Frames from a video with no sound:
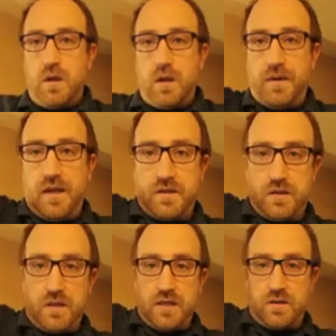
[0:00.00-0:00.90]
I mean,
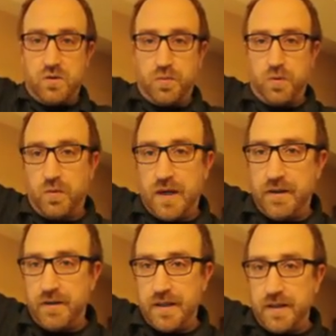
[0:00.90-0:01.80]
that's super
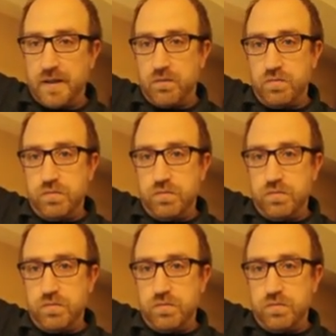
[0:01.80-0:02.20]
wide right there.